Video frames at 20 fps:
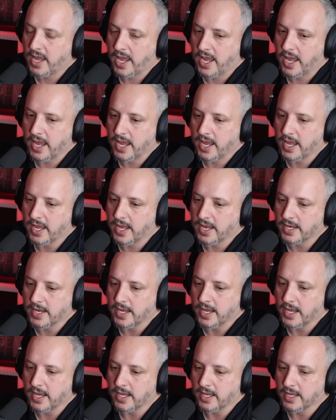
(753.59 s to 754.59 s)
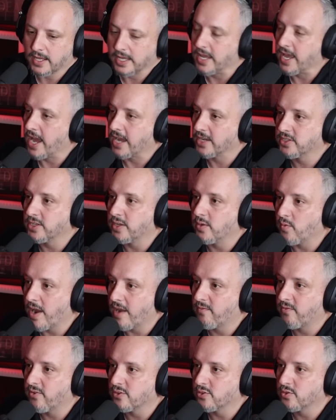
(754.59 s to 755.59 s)
And he actually
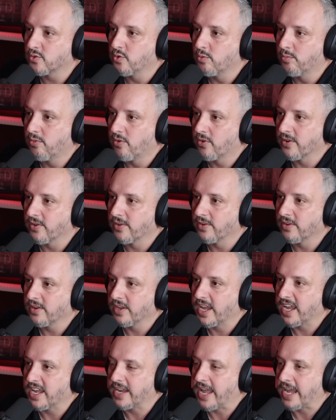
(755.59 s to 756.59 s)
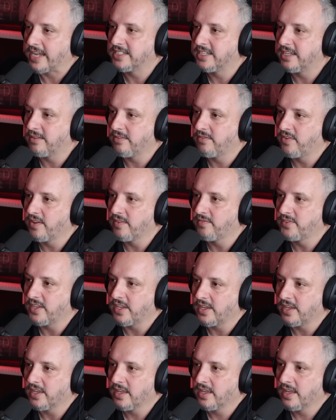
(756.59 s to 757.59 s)
ran for the school board in
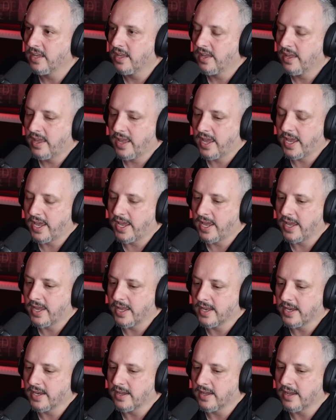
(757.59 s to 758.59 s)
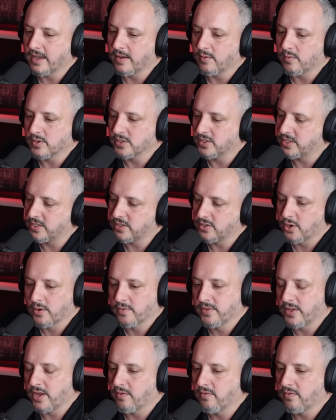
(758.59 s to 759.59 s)
1950. And was
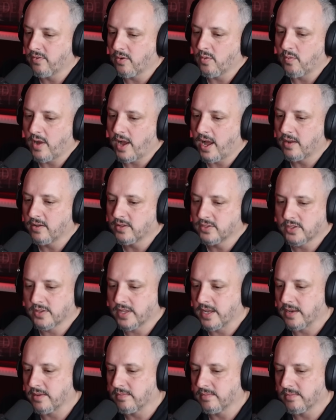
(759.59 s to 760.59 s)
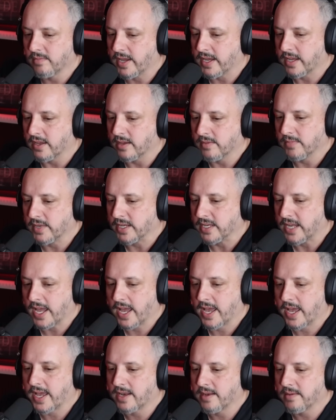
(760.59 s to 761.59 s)
served there for a while. So then my
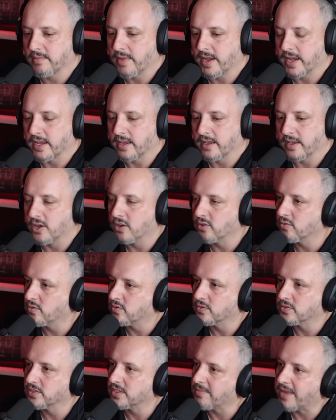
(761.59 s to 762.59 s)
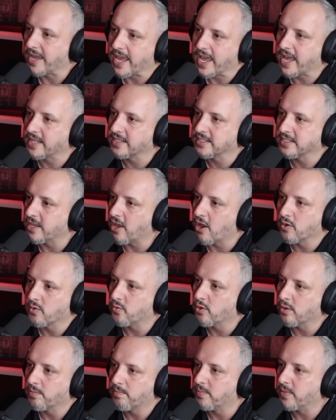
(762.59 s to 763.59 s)
dad and my uncles and my aunts, they all
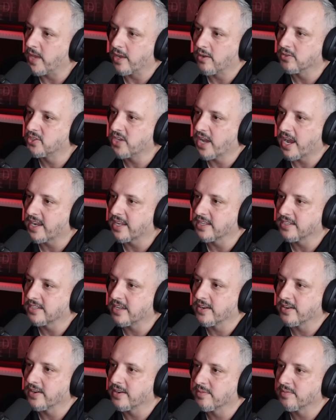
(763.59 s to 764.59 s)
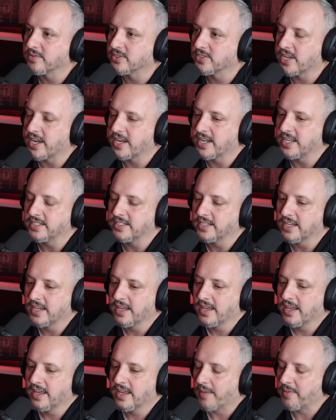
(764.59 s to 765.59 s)
grew up Yellow Jackets there in Mercedes.
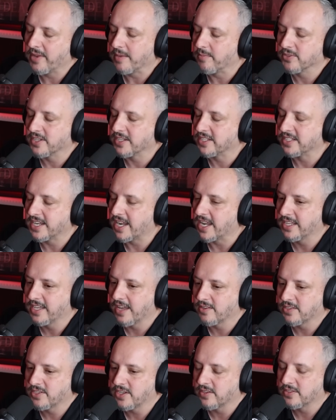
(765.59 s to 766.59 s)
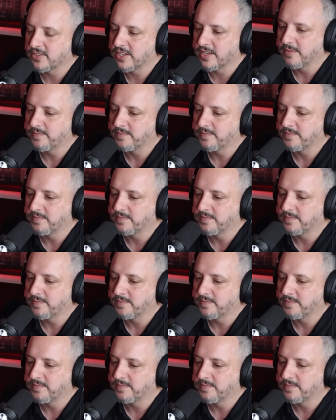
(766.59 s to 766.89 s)
In EdcouchElsa.